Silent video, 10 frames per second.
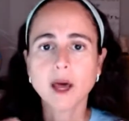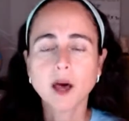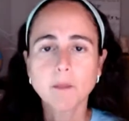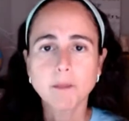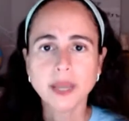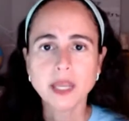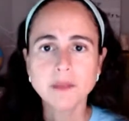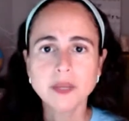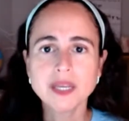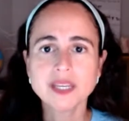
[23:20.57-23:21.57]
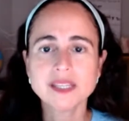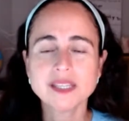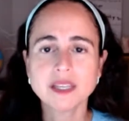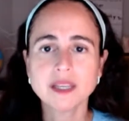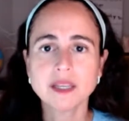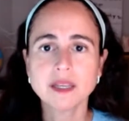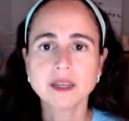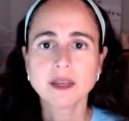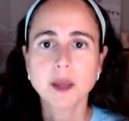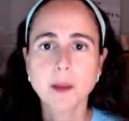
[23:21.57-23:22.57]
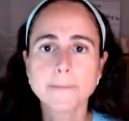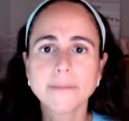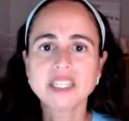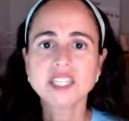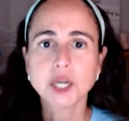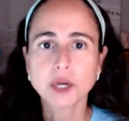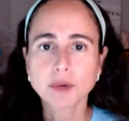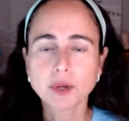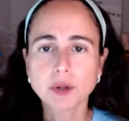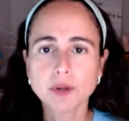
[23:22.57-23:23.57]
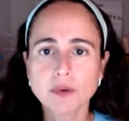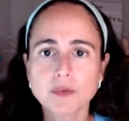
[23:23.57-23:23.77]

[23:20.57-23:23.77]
A baby is the material